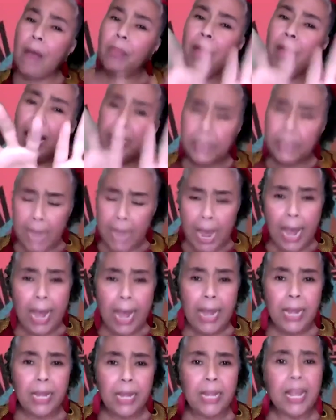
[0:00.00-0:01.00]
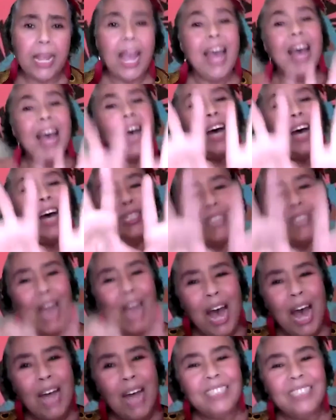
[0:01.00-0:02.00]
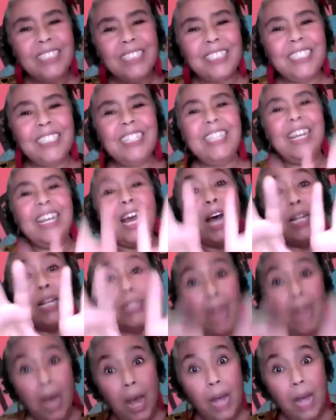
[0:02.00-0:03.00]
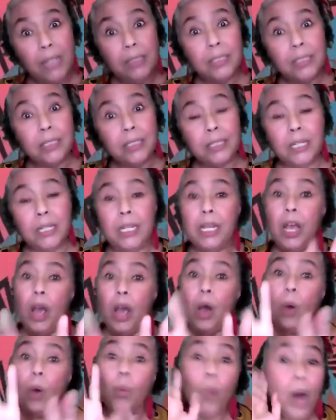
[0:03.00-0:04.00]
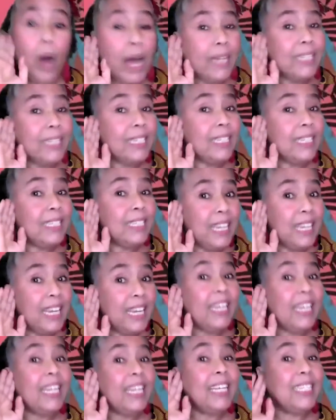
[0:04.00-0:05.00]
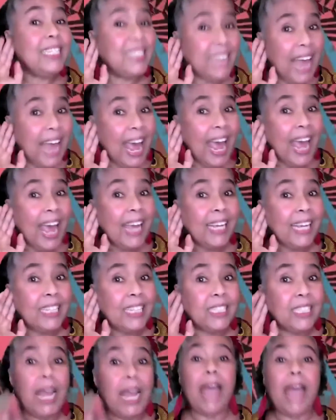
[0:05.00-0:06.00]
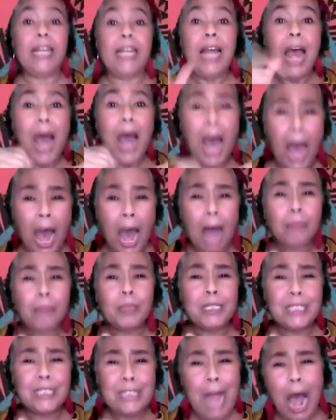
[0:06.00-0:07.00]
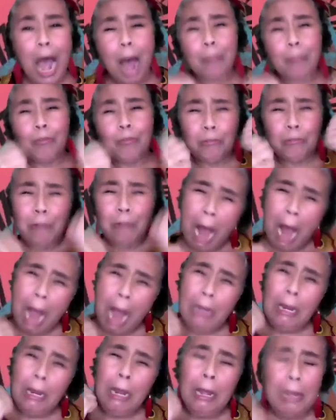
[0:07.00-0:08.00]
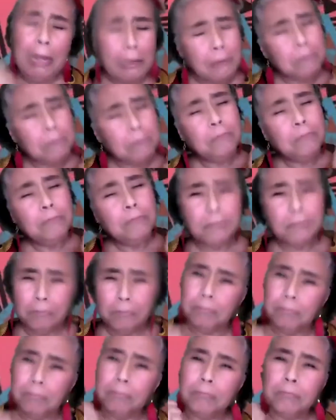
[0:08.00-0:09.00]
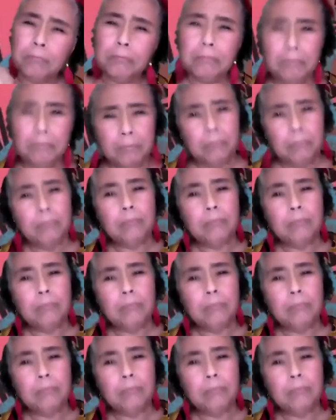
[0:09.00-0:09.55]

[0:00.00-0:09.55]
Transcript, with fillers: that day. A a Nancy, what did he say? He said, I'ma stop crying. and